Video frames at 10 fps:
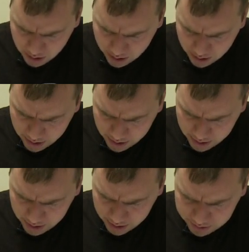
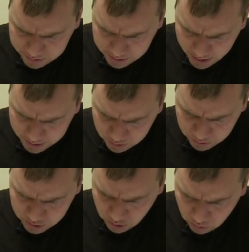And yeah, so
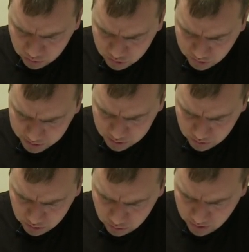we'll just go straight to
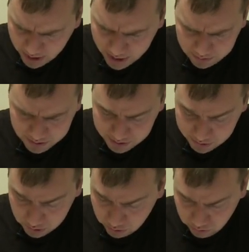the new guy because
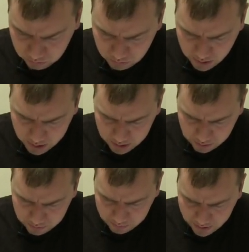he's new, and
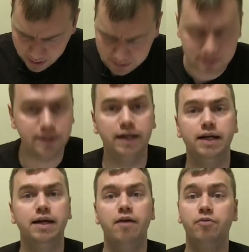other than that,
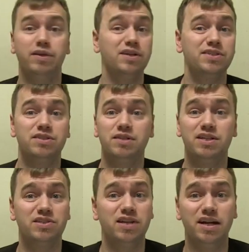everything else is,
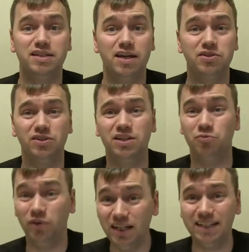as I said, identical. It
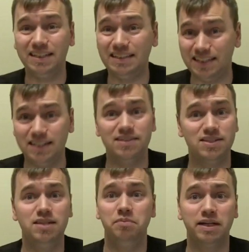really didn't
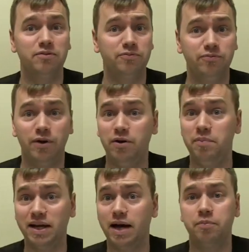seem like a very
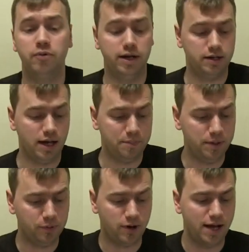big upgrade.
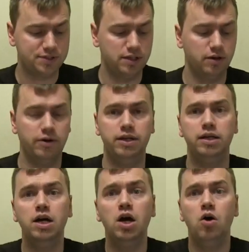People are asking
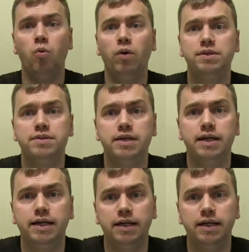already, what do